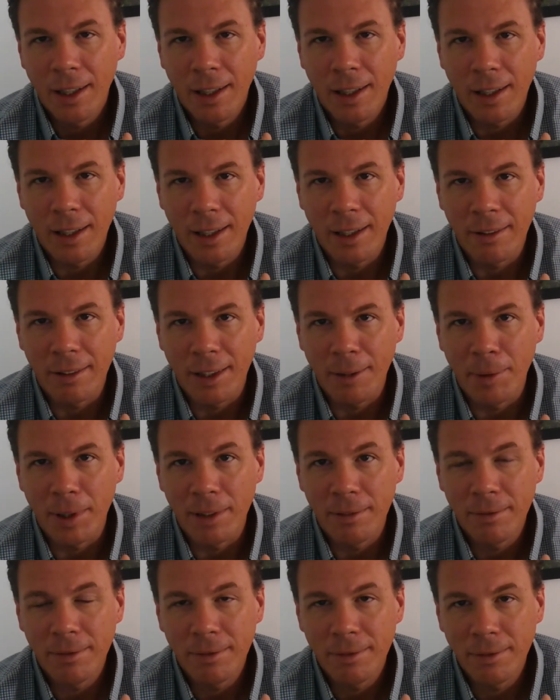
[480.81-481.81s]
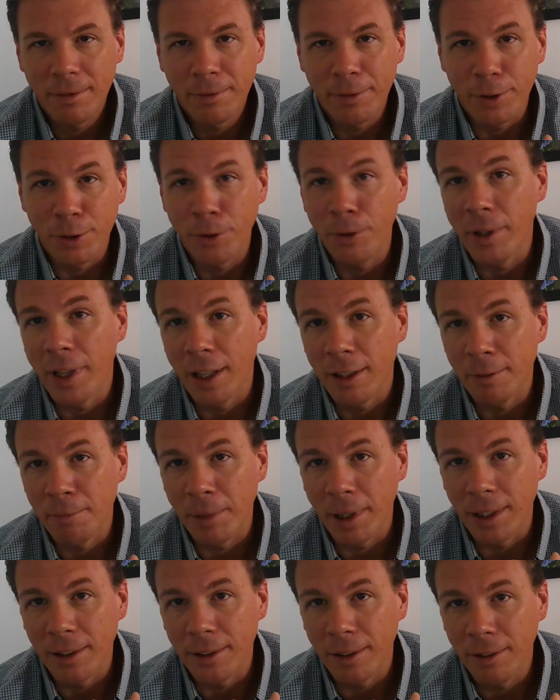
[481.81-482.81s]
he'll give me for 2,000
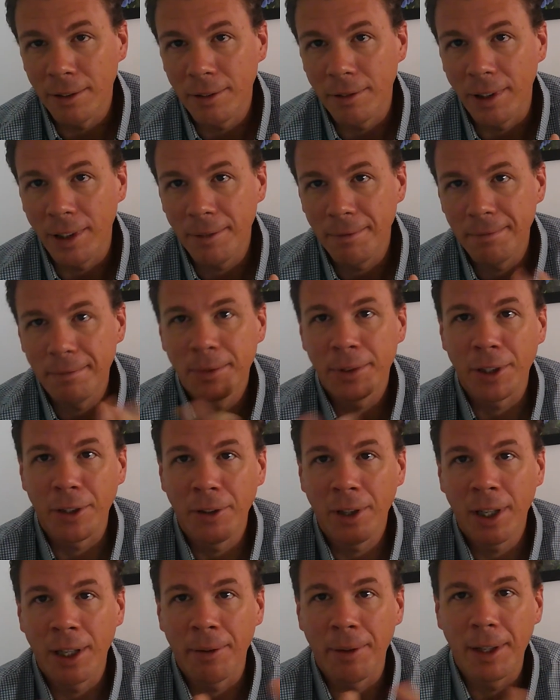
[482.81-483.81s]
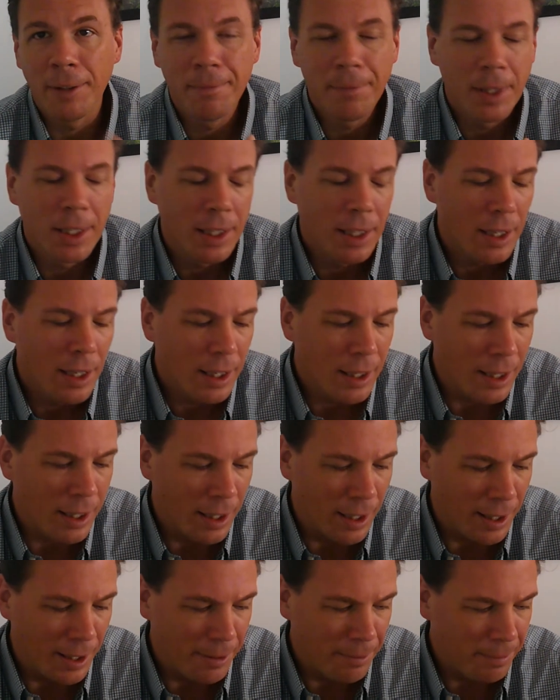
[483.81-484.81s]
pesos, right? So anyway,
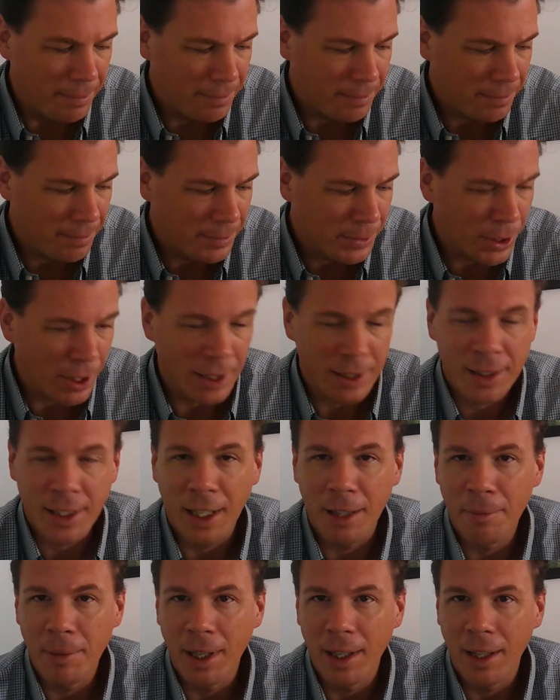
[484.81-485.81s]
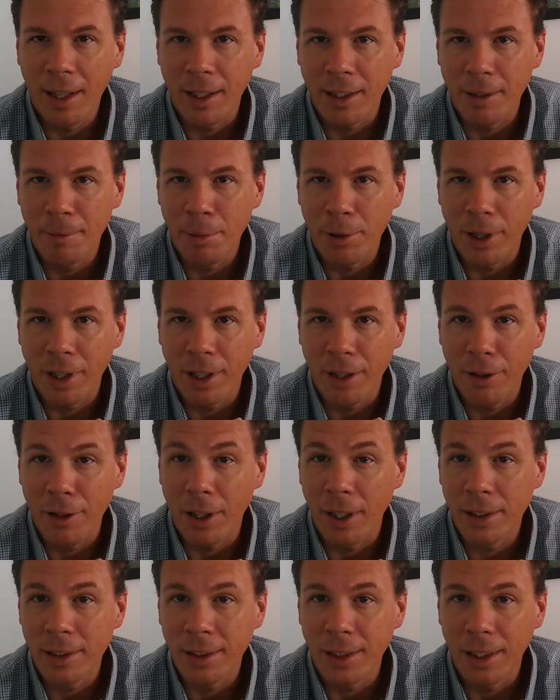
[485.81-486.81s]
so that's kind of my like departing
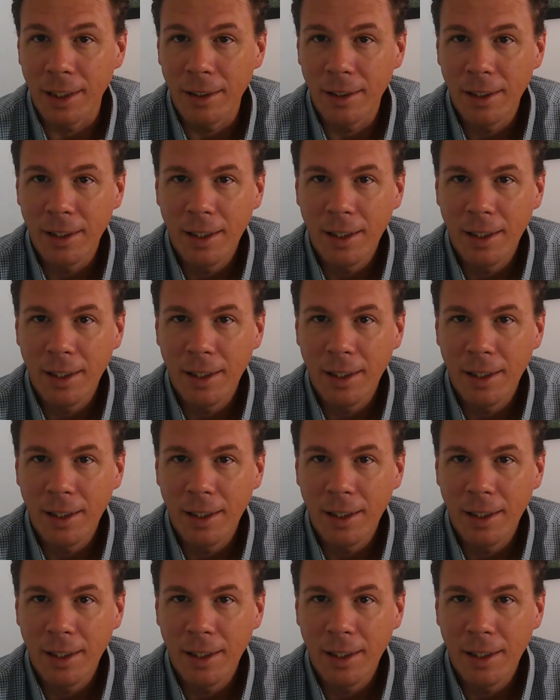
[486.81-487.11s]
thoughts there.